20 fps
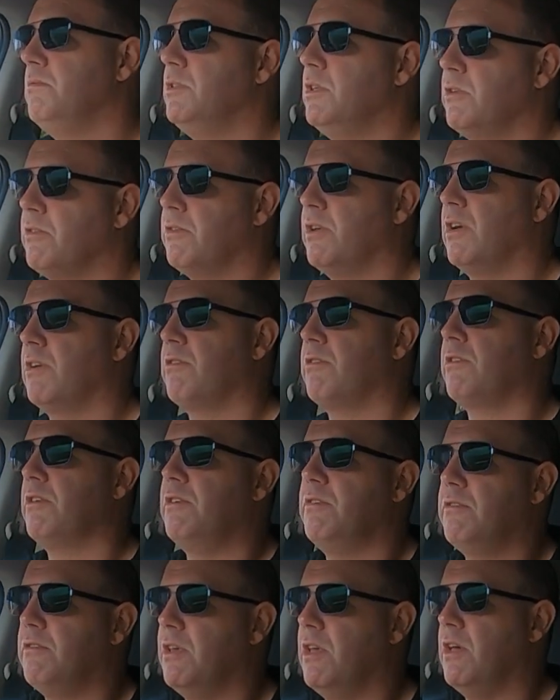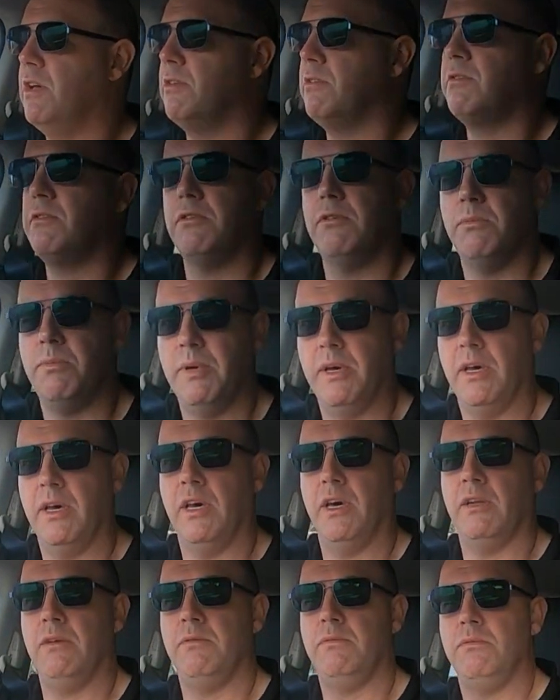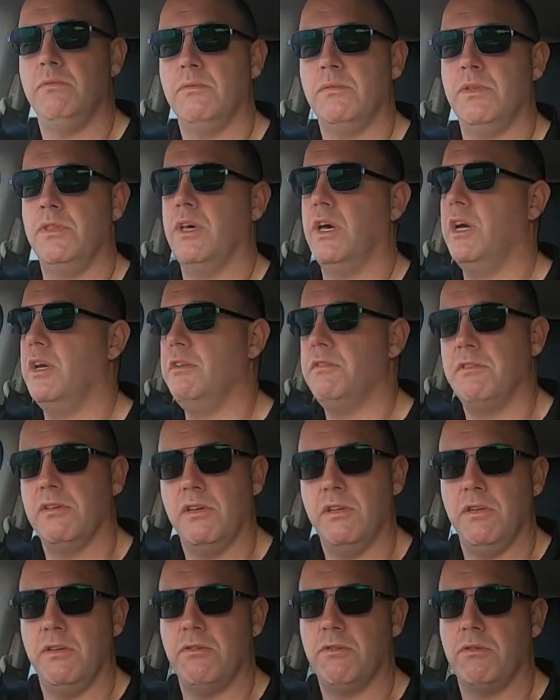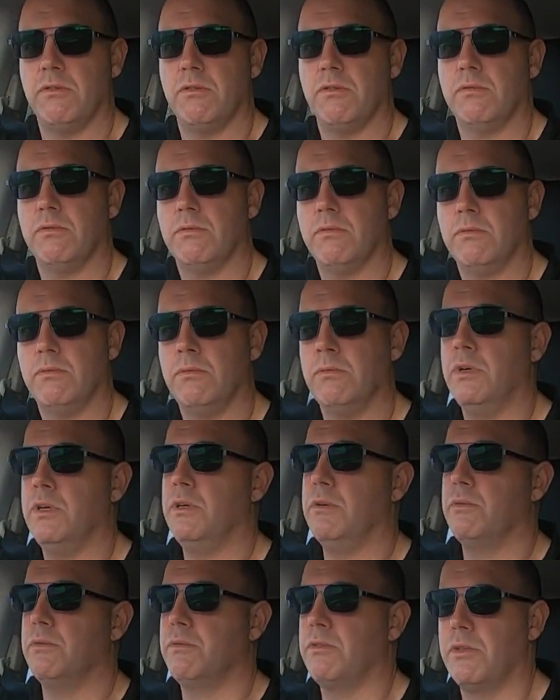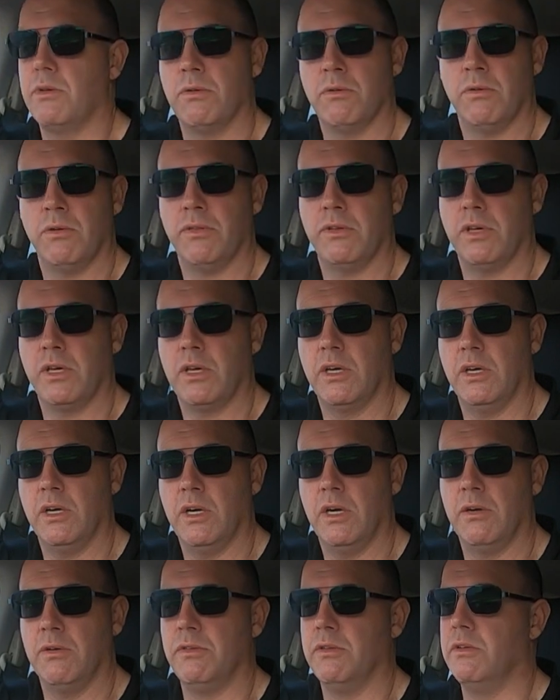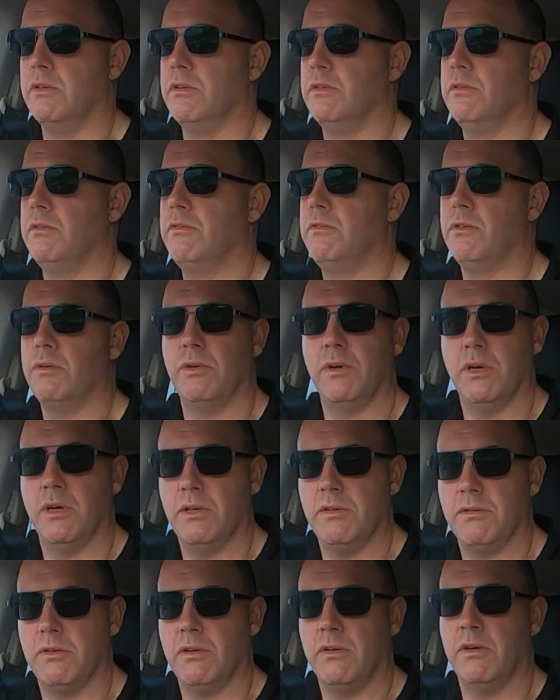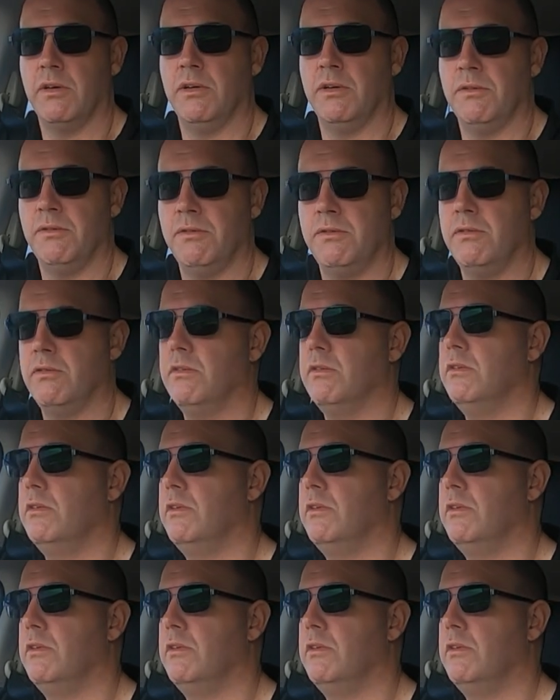doesn't actually sound too bad with the 18-inch wheels that are on the car and the Toyo tyres.